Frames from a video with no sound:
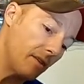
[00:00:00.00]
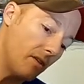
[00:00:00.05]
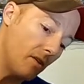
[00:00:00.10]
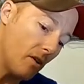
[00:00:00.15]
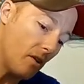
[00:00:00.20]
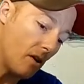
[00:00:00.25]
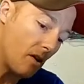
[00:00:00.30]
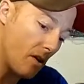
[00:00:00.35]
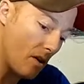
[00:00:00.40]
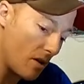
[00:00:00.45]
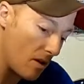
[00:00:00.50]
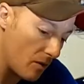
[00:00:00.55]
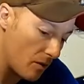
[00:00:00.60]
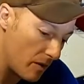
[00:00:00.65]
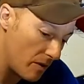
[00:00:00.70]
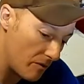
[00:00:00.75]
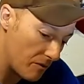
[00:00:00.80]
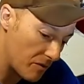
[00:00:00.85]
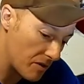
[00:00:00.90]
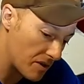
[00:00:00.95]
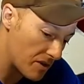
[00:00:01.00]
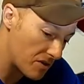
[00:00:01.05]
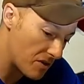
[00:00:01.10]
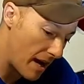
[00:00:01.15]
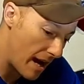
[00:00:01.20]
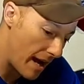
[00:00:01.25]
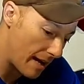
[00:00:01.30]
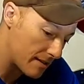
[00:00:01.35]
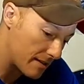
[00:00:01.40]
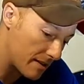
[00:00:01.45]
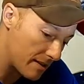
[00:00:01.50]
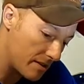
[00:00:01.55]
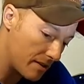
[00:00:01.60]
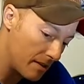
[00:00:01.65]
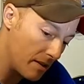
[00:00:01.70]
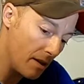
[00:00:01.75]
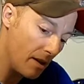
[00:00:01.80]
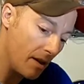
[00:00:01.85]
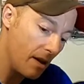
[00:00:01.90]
Oh, we've retracted.